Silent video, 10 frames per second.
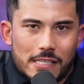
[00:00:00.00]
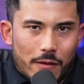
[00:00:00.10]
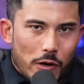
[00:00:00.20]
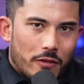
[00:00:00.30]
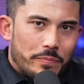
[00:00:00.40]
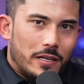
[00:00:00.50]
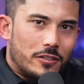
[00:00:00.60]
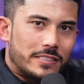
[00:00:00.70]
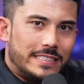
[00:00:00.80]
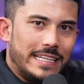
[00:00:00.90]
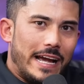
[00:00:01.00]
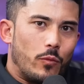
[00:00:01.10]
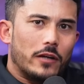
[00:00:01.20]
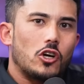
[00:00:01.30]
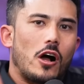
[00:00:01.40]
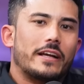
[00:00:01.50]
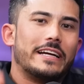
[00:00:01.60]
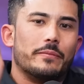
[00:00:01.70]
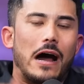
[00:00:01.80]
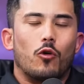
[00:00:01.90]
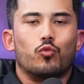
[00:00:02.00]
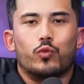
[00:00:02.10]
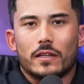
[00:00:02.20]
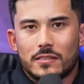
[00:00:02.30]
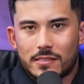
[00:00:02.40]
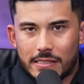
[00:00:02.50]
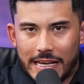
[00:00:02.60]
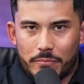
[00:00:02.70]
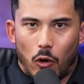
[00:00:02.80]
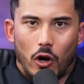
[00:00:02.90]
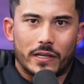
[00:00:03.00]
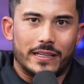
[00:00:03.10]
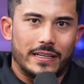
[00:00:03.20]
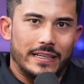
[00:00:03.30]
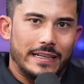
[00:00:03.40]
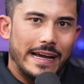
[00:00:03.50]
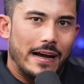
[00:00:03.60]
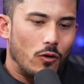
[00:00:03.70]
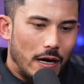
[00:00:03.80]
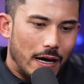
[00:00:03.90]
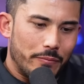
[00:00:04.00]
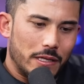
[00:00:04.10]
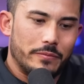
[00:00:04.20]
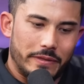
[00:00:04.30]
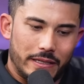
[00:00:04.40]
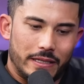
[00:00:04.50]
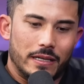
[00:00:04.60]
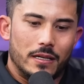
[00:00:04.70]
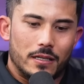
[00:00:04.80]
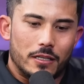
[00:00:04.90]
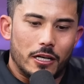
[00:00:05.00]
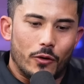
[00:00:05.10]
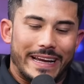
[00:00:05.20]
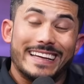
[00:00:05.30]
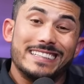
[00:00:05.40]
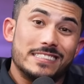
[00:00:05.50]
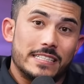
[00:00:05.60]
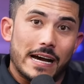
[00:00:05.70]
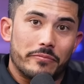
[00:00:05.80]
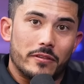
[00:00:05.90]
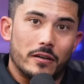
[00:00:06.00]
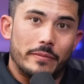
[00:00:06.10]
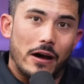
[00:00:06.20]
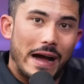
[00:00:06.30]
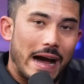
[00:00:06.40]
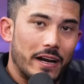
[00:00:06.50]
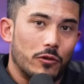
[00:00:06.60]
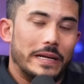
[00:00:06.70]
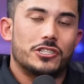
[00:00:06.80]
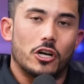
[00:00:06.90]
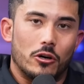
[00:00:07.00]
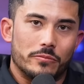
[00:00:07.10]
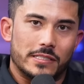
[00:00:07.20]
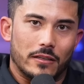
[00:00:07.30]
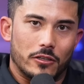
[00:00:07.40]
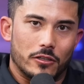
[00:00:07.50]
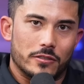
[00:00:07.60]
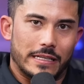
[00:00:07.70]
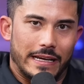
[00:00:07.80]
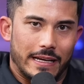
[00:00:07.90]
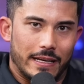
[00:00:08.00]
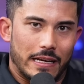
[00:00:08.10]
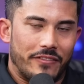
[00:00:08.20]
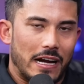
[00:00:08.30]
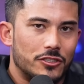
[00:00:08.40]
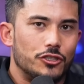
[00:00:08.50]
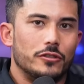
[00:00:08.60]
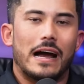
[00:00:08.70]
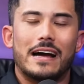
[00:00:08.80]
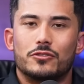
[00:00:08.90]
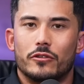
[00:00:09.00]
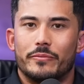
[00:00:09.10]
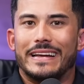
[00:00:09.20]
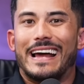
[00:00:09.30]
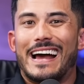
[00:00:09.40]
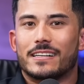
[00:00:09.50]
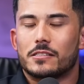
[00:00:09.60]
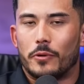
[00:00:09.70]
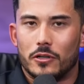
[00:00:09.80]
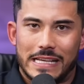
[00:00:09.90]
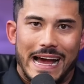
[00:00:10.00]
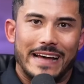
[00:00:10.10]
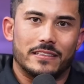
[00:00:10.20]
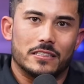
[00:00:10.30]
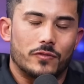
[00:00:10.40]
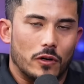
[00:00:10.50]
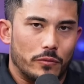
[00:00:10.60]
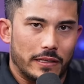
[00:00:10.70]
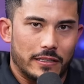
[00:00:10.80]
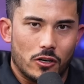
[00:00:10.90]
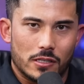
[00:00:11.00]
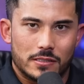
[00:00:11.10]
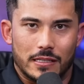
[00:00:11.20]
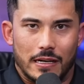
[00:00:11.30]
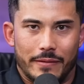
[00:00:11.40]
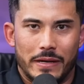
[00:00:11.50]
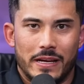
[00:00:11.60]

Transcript: up, Wealth Builders? Today, we're talking about real estate marketing. Now, I'm gonna be going in depth about how to reach home sellers. And I've got two guys who have been experts at this for a really long time.